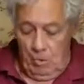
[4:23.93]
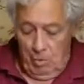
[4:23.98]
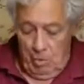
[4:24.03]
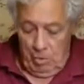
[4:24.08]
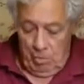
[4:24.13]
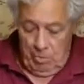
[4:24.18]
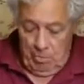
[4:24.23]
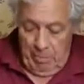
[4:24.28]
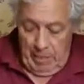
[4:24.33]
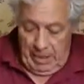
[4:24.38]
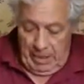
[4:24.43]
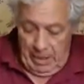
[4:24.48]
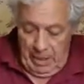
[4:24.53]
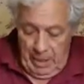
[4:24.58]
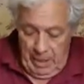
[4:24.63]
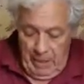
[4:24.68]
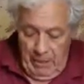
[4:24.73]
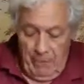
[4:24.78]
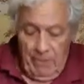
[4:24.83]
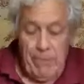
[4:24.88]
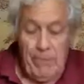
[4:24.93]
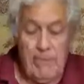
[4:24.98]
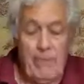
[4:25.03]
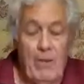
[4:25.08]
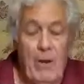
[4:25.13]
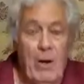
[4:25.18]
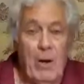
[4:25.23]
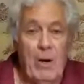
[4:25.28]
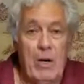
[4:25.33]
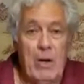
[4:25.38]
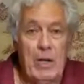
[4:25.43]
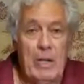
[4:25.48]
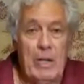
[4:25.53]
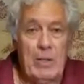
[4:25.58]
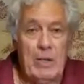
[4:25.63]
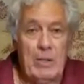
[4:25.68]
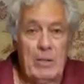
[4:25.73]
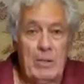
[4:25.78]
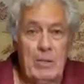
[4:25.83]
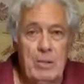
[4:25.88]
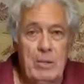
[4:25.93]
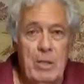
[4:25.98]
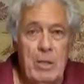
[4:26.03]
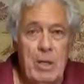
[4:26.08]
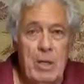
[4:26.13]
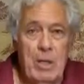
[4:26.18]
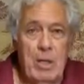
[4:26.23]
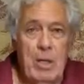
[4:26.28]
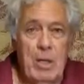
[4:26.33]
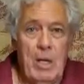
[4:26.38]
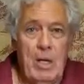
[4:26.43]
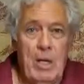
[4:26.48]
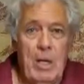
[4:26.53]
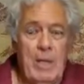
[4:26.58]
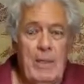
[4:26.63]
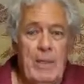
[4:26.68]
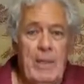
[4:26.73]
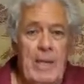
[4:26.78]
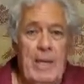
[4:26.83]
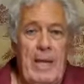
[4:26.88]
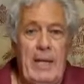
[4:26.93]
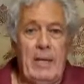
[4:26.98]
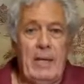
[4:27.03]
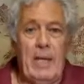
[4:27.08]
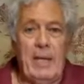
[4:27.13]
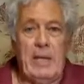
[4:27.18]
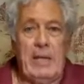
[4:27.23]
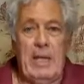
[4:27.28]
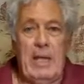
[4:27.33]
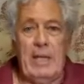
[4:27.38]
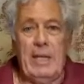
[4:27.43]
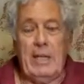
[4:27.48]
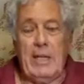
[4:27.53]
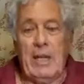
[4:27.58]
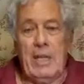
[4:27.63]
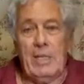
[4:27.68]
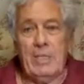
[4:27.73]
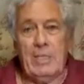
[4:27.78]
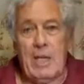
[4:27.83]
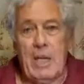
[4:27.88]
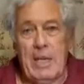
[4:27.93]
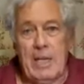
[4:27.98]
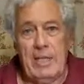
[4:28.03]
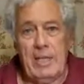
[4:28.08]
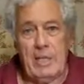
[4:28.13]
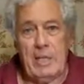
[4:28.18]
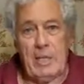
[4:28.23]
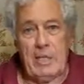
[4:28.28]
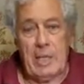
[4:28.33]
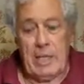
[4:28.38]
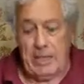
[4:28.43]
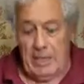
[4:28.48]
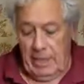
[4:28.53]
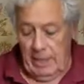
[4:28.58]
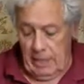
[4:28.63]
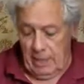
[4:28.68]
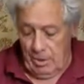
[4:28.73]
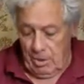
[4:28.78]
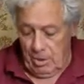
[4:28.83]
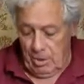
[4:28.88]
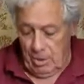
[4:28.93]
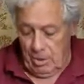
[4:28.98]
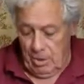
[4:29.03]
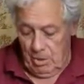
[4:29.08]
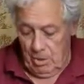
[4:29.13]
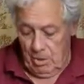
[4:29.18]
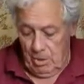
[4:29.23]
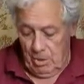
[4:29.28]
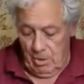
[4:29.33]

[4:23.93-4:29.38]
would be fires, and that again has 8 settings,